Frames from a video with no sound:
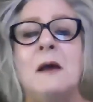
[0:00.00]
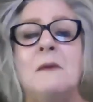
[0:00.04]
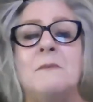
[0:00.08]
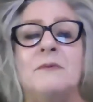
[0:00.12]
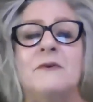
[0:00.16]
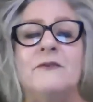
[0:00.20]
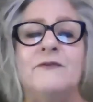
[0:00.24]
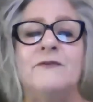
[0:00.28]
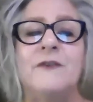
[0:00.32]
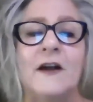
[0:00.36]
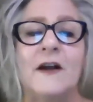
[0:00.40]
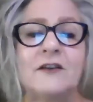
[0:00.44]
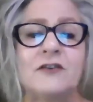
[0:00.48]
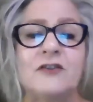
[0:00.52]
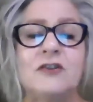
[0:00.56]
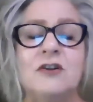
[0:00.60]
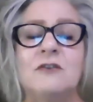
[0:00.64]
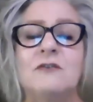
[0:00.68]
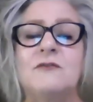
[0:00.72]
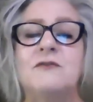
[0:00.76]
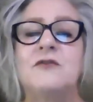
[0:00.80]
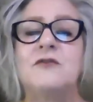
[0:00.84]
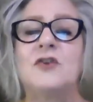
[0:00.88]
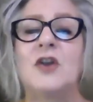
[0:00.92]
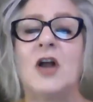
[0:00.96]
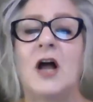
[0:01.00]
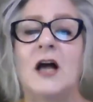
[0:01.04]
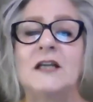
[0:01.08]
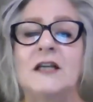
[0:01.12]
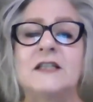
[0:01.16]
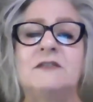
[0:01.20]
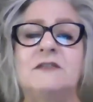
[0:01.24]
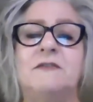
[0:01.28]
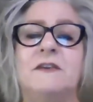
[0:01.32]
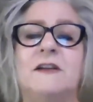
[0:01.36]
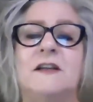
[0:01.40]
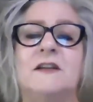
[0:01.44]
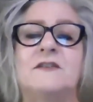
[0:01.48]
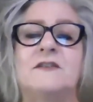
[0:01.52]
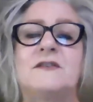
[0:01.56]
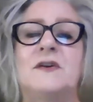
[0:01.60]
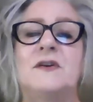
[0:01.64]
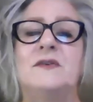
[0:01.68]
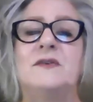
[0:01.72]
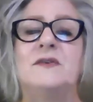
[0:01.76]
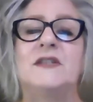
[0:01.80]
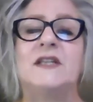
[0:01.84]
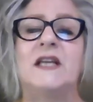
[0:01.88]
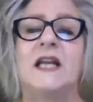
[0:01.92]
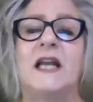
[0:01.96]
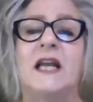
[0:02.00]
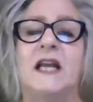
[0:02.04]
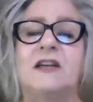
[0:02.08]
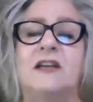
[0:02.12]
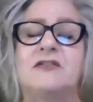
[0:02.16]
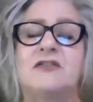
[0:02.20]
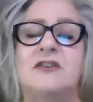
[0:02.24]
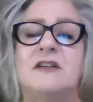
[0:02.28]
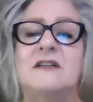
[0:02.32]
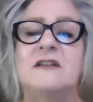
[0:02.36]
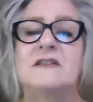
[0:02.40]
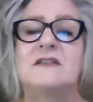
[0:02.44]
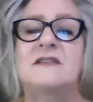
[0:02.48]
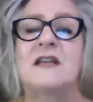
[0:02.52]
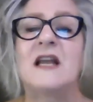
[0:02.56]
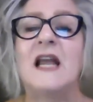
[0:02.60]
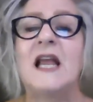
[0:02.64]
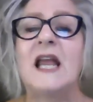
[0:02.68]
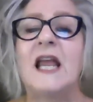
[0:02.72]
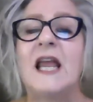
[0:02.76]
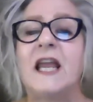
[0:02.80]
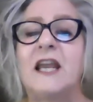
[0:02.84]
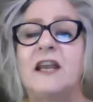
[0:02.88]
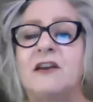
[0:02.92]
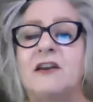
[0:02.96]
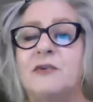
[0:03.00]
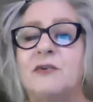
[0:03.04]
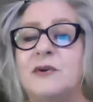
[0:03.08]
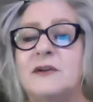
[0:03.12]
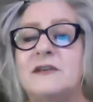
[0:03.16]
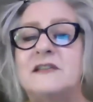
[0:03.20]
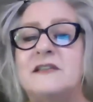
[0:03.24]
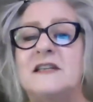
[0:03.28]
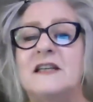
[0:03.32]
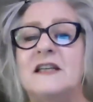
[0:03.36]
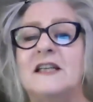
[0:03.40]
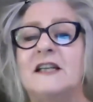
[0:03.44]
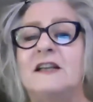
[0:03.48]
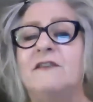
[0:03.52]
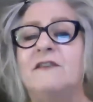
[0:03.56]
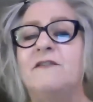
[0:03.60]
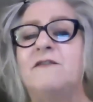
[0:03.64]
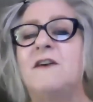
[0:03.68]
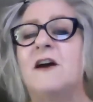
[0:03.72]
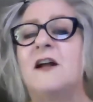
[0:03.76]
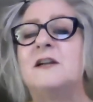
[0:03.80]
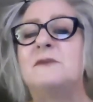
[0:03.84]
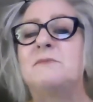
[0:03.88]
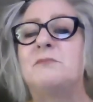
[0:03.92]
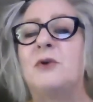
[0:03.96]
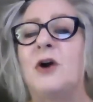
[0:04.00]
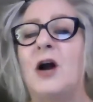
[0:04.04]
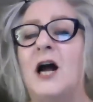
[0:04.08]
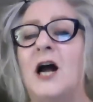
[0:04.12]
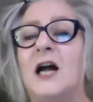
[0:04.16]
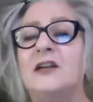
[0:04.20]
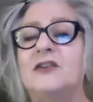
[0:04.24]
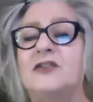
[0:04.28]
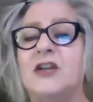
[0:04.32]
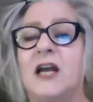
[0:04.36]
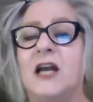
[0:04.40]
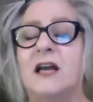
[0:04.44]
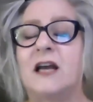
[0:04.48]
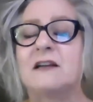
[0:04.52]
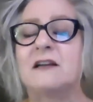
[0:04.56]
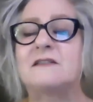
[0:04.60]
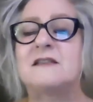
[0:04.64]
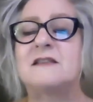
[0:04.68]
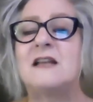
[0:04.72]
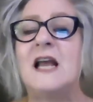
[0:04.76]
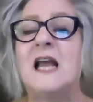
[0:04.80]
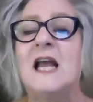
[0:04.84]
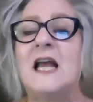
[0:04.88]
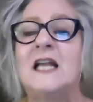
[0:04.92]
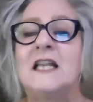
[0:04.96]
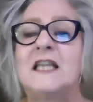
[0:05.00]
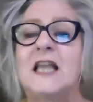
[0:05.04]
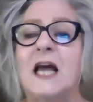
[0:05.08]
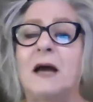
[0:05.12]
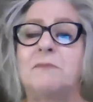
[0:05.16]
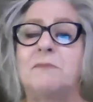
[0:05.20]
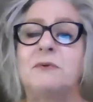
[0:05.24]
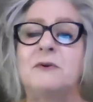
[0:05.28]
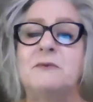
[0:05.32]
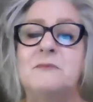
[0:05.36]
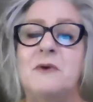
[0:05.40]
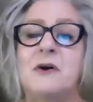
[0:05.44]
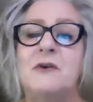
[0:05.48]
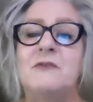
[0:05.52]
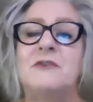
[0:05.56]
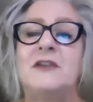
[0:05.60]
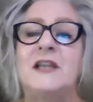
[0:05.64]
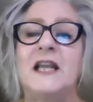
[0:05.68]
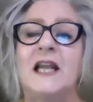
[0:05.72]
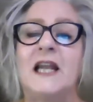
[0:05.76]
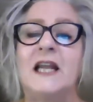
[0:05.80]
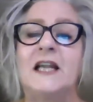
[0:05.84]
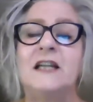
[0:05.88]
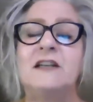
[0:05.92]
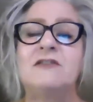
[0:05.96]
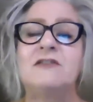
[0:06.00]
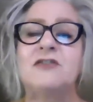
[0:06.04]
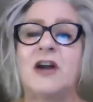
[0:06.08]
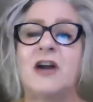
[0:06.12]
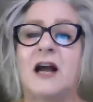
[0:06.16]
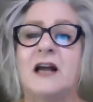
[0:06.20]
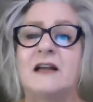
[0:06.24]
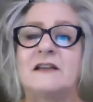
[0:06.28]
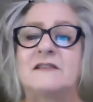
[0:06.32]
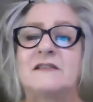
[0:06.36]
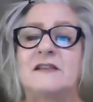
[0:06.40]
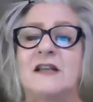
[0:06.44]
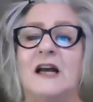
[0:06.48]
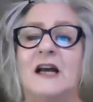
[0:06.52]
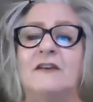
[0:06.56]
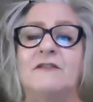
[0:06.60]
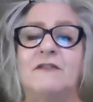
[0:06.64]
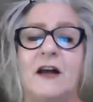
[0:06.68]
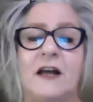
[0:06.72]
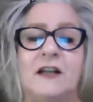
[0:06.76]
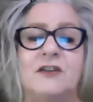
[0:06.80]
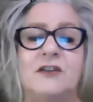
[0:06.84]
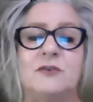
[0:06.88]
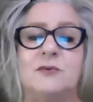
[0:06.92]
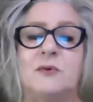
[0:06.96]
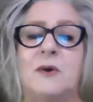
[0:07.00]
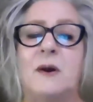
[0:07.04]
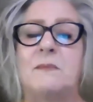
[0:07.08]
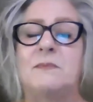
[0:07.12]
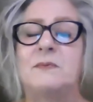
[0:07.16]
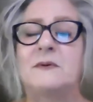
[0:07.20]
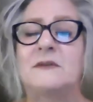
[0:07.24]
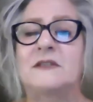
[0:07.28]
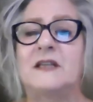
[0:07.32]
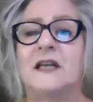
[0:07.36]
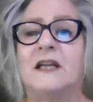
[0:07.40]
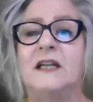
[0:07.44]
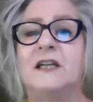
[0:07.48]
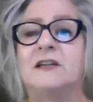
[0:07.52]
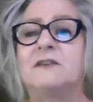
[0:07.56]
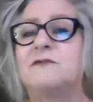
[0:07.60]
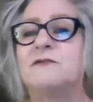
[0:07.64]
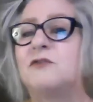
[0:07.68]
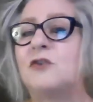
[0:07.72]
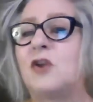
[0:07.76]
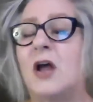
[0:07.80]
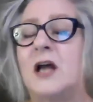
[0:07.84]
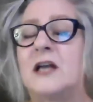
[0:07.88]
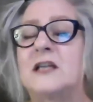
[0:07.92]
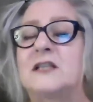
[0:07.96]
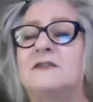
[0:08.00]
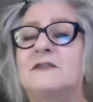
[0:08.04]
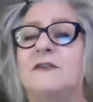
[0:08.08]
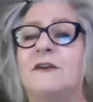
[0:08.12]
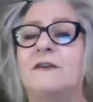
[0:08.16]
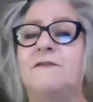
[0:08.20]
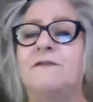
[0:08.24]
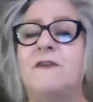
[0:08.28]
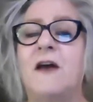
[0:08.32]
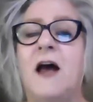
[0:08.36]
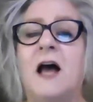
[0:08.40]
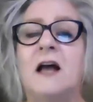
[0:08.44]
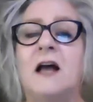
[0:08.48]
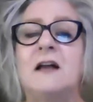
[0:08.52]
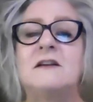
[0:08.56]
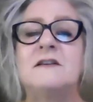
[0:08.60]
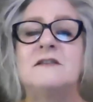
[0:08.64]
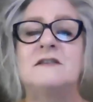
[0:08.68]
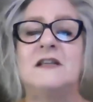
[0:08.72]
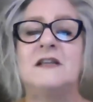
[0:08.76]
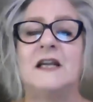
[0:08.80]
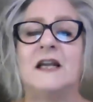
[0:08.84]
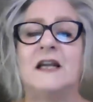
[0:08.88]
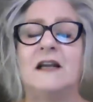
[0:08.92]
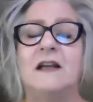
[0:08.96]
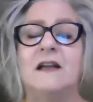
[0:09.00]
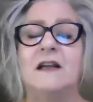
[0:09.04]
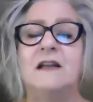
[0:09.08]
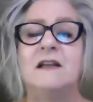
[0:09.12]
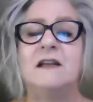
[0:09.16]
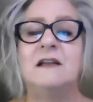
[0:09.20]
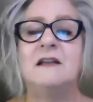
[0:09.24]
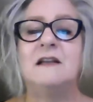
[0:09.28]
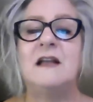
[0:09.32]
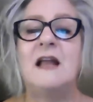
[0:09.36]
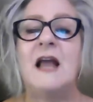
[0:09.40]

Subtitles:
Professional philosophy associations increasingly fund projects that promote the interests of underrepresented philosophy faculty.